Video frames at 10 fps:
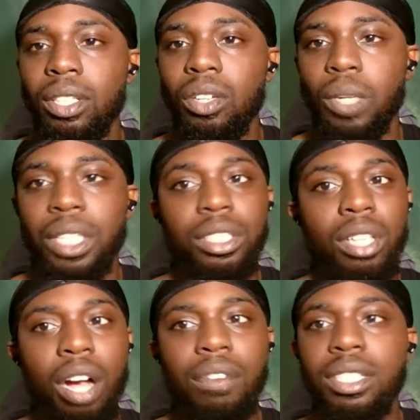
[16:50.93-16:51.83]
which
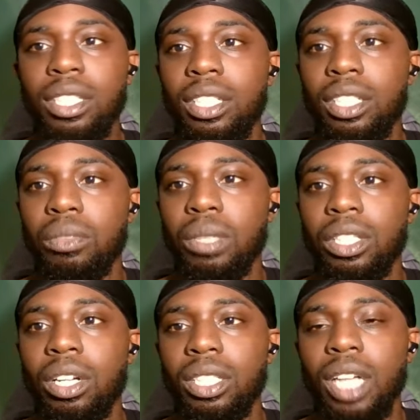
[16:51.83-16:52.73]
obviously it just
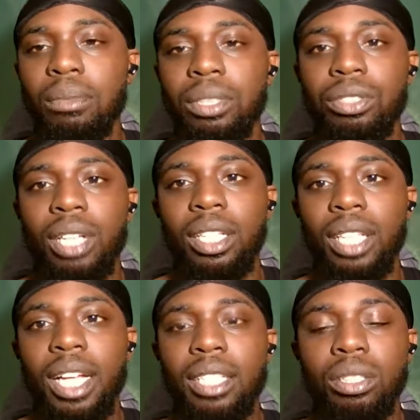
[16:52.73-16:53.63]
wasn't our time to trade
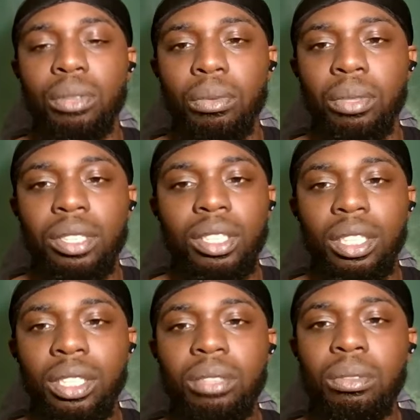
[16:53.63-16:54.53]
yet. So, we
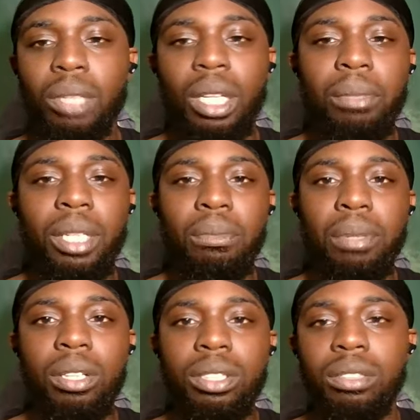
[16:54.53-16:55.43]
still wouldn't be
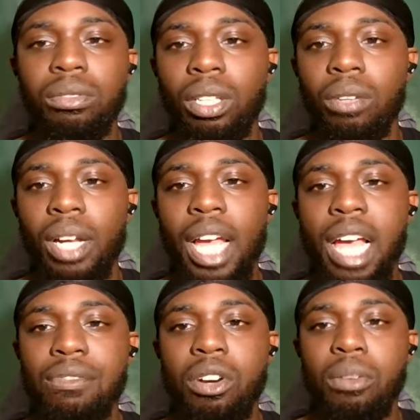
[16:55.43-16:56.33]
impulsive. We don't want to
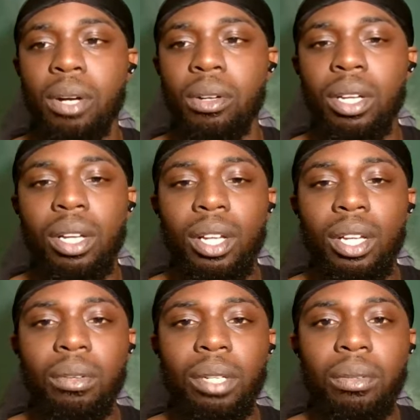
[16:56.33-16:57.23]
have FOMO.
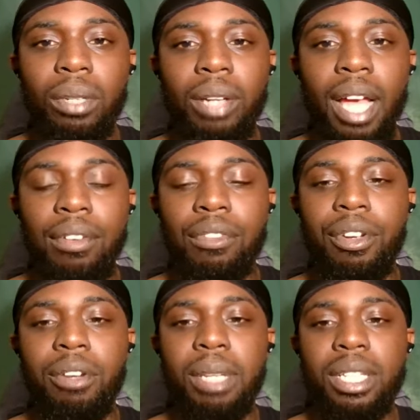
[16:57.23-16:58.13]
We don't want to have a
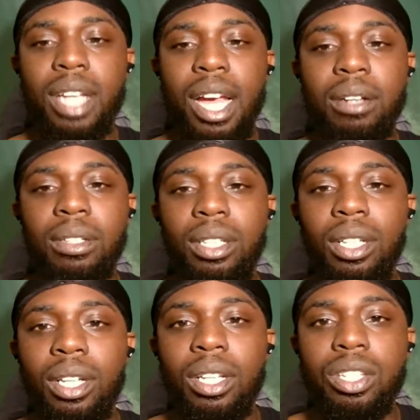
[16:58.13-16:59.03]
fear of missing out.
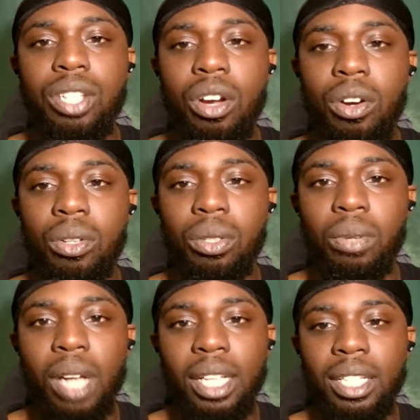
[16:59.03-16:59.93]
So,
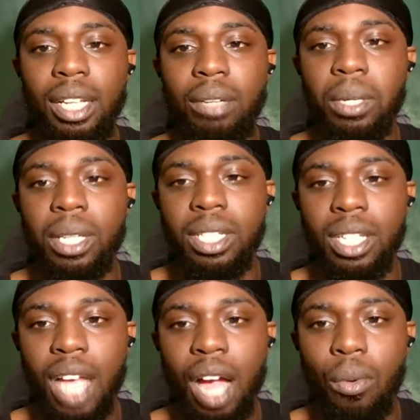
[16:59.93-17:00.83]
what I did
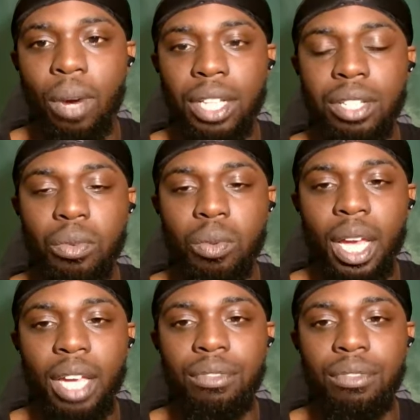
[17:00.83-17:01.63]
was I wanted to wait